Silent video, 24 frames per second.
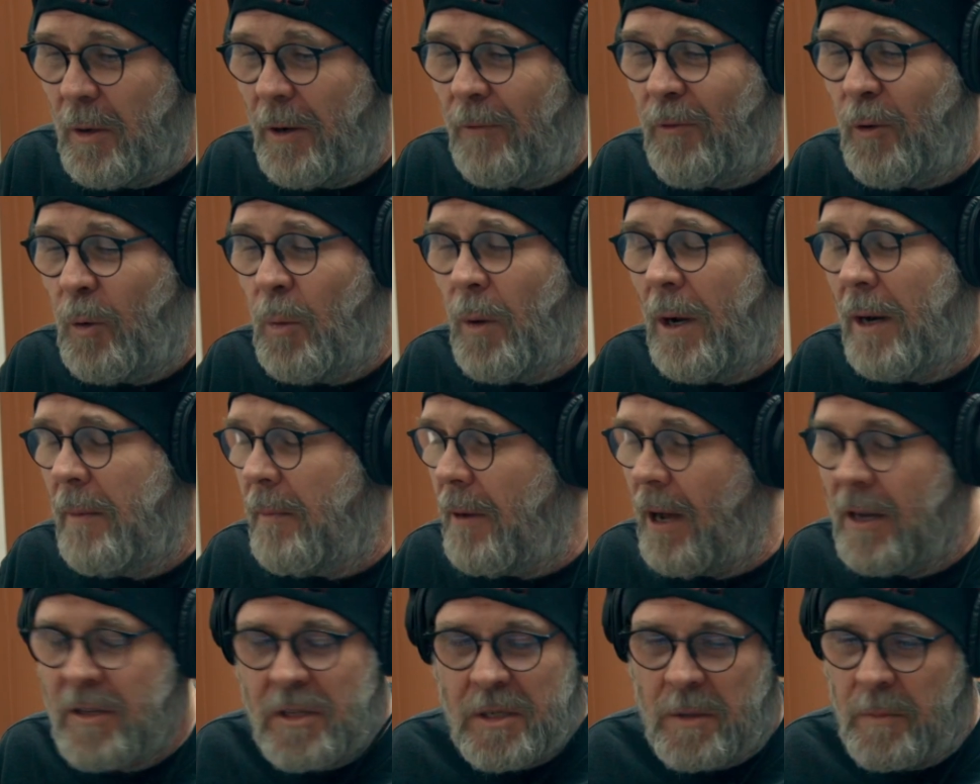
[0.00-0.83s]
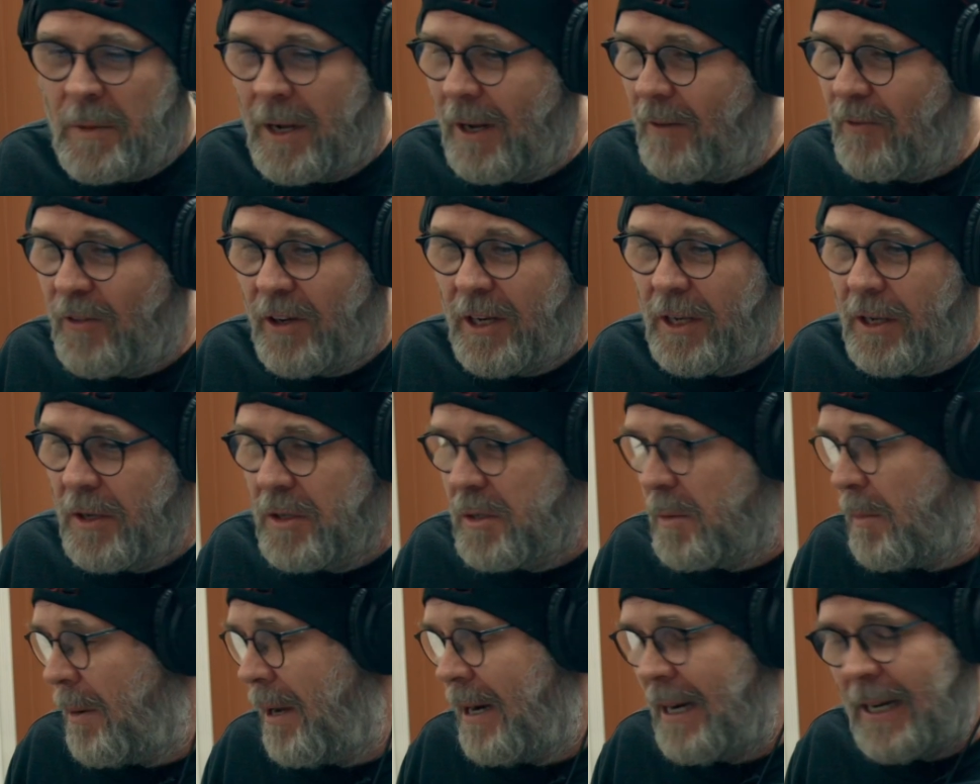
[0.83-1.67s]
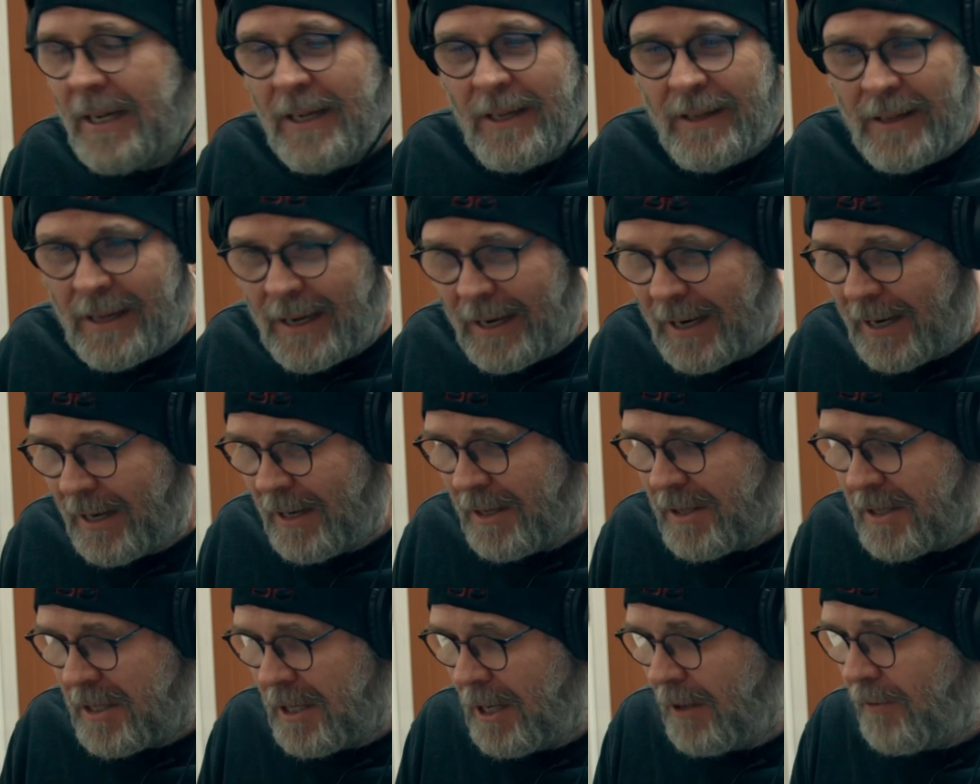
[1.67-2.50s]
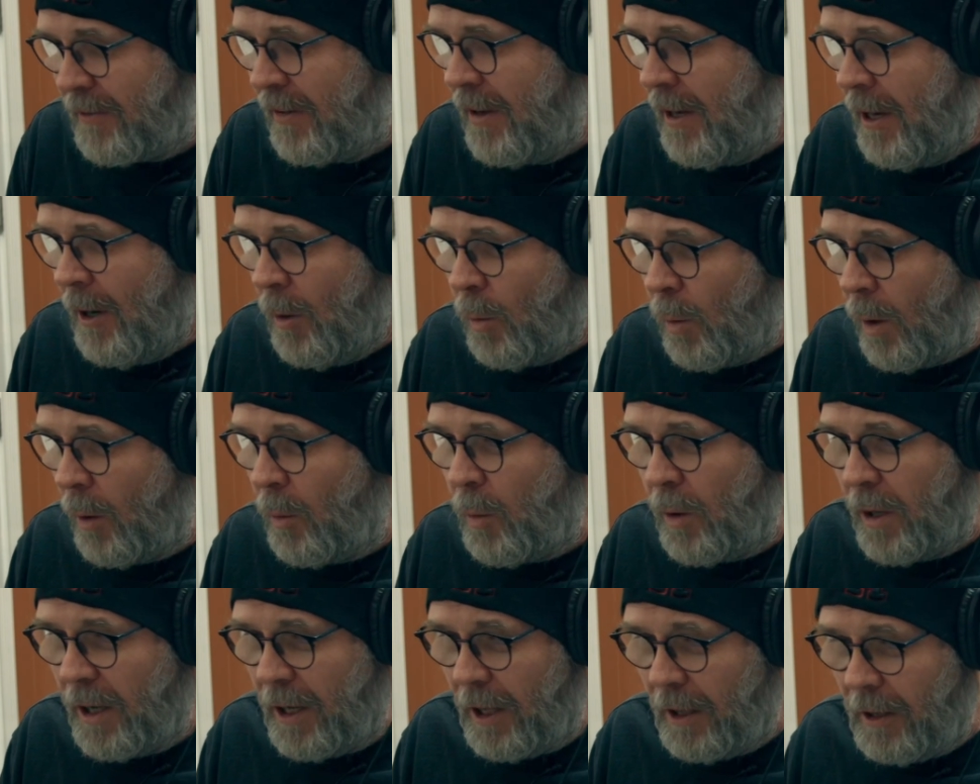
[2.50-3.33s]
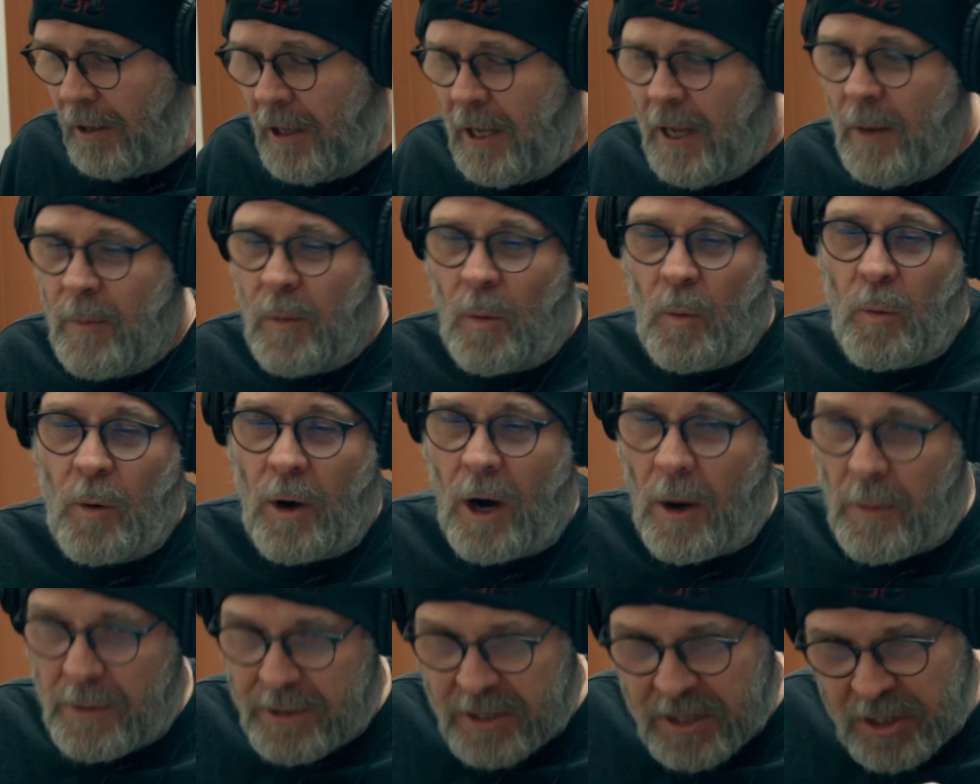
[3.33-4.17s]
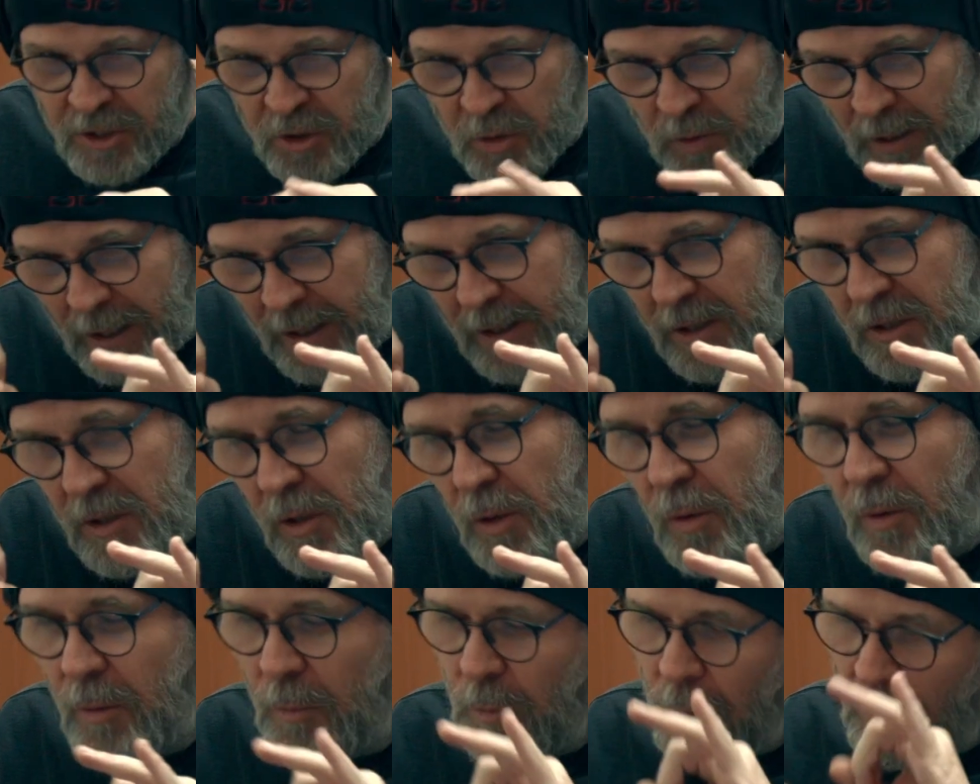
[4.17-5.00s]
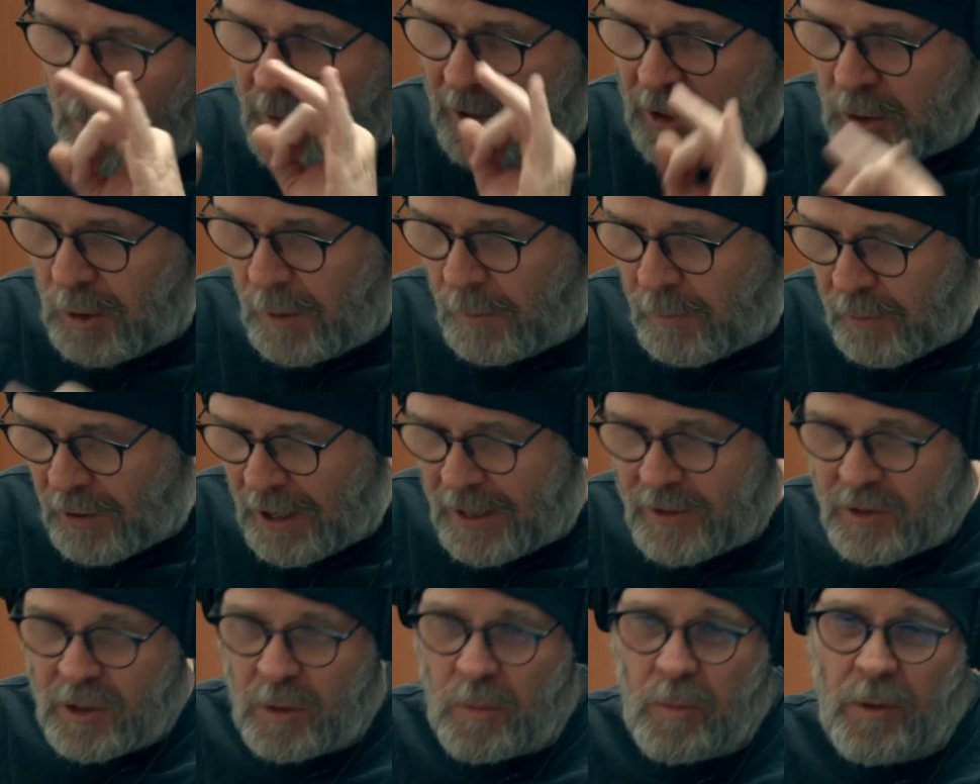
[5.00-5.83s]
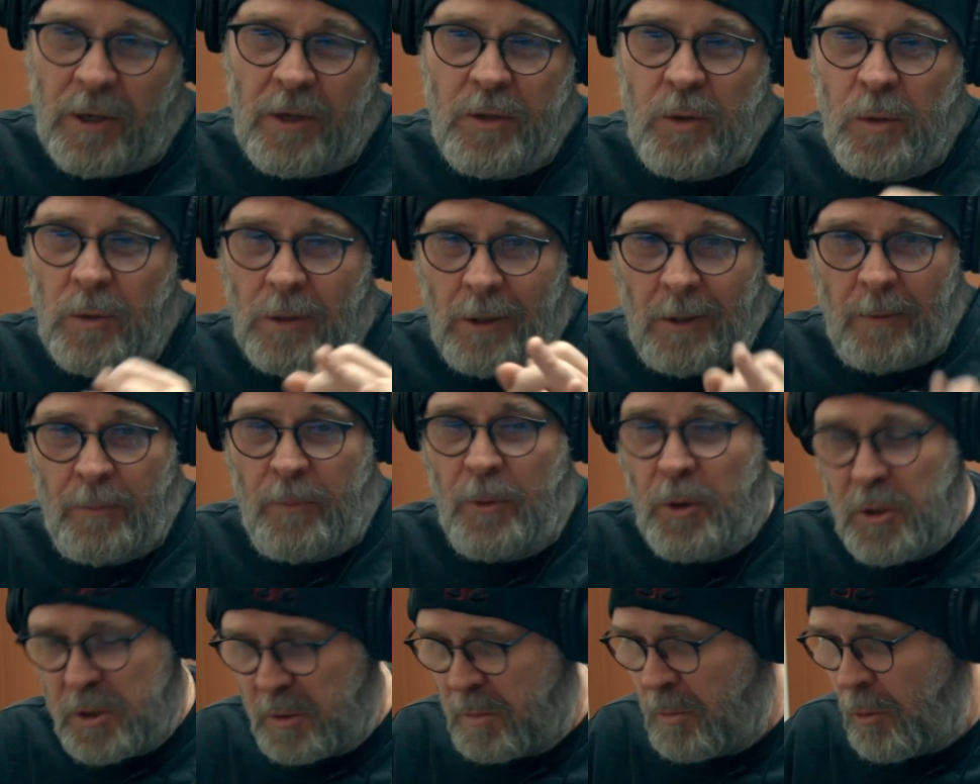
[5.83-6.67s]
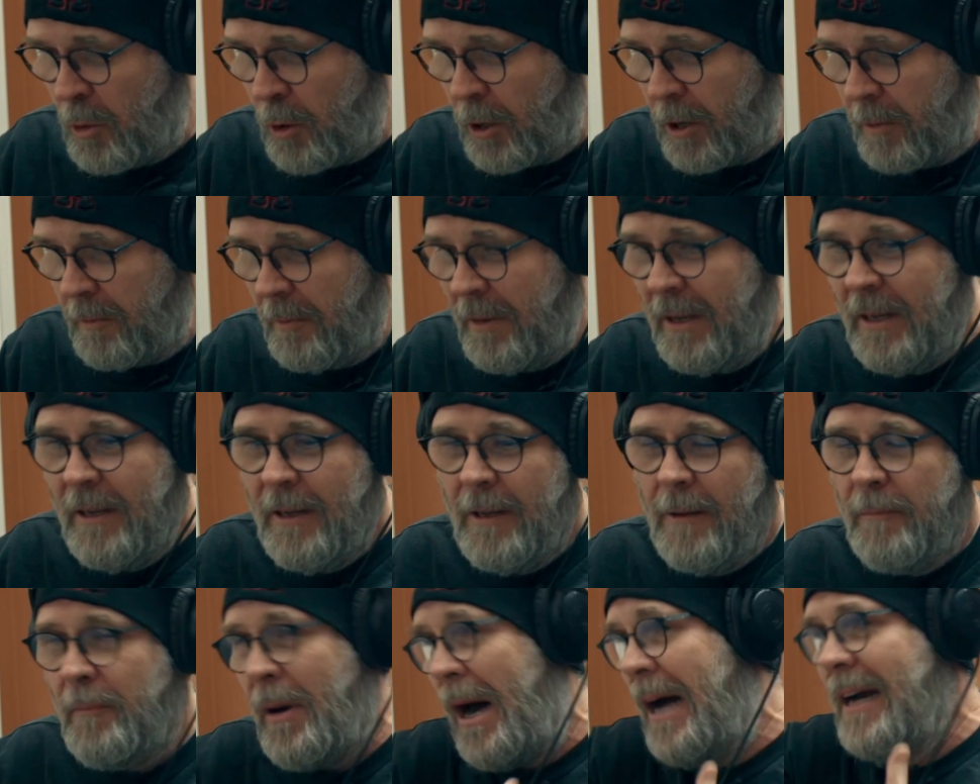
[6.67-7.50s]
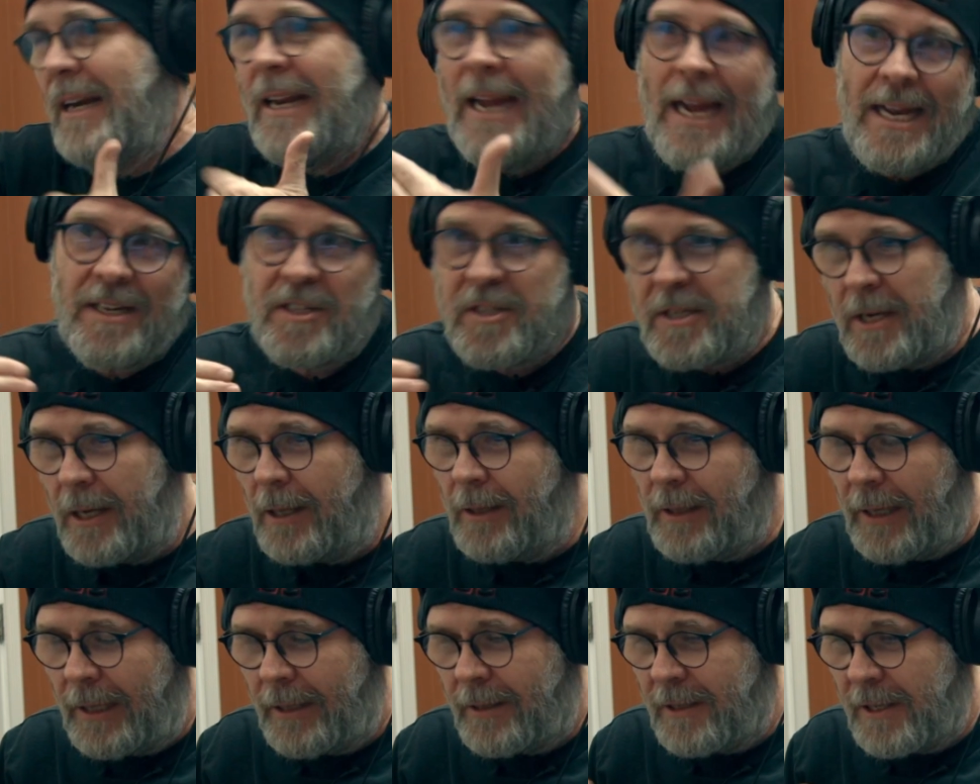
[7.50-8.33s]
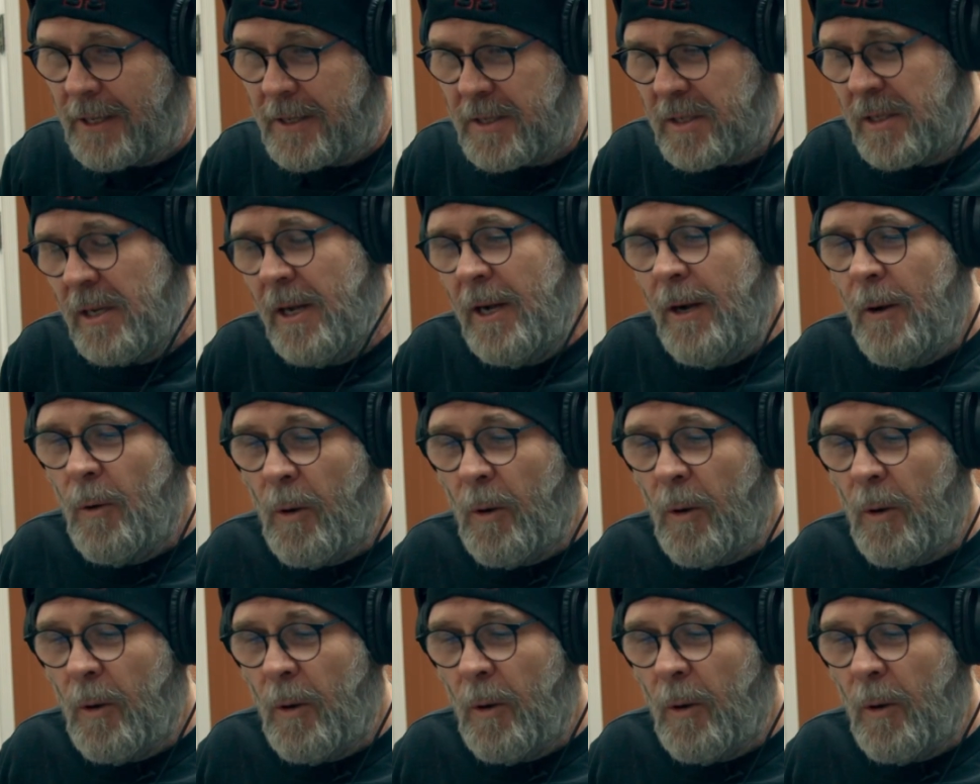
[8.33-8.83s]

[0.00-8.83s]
if you want us to make videos about any of that kind of stuff, we will. But we're always going to try to do, when we do a project, we're going to do a little postmortem podcast style like this.